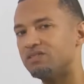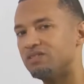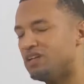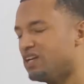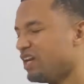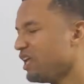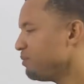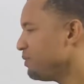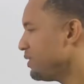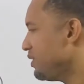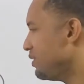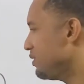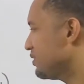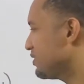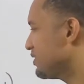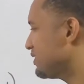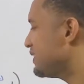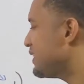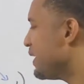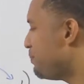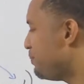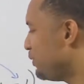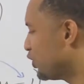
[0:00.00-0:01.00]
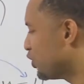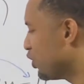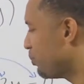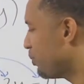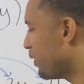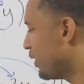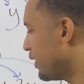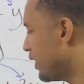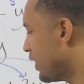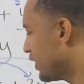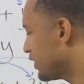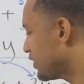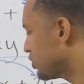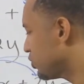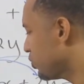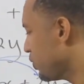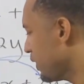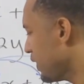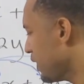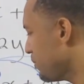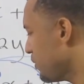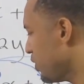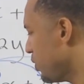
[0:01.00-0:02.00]
Let me step it up a notch.
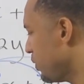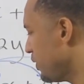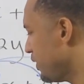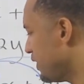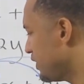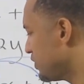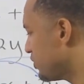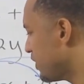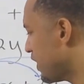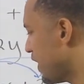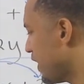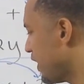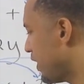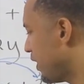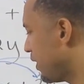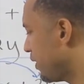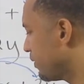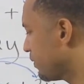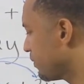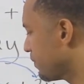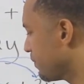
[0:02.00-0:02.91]
What about this right here?